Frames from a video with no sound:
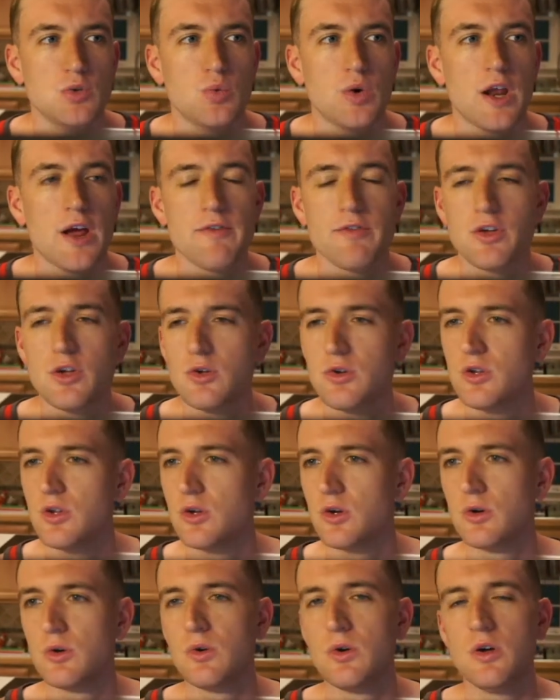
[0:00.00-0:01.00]
Whatever you
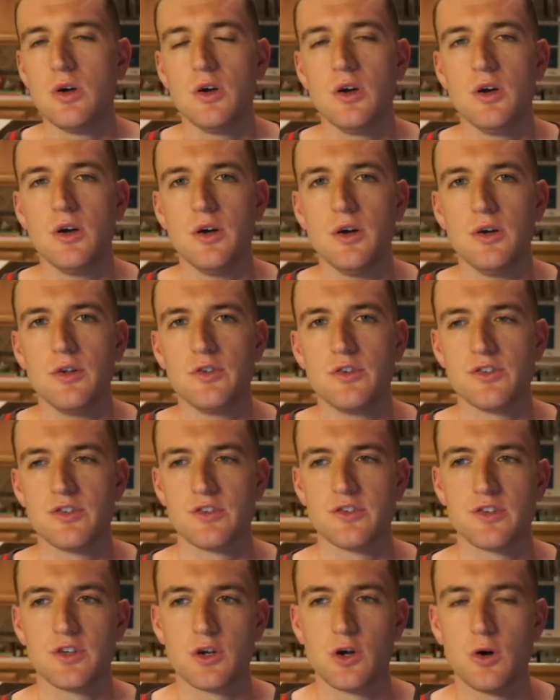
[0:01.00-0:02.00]
do,
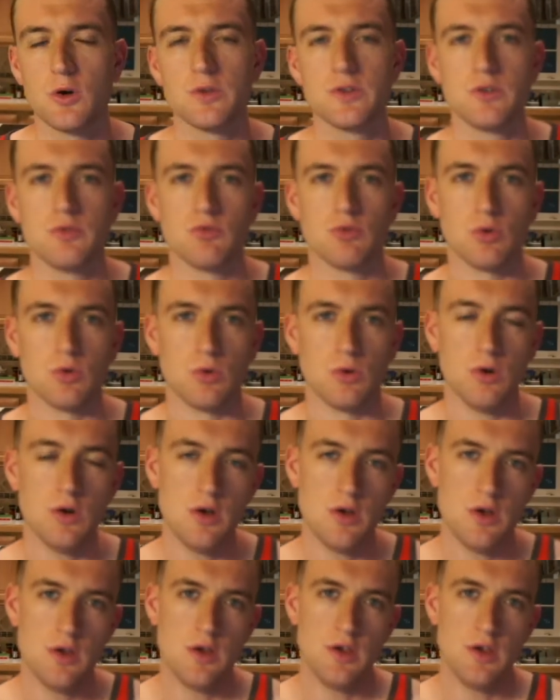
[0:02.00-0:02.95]
this is a golden rule.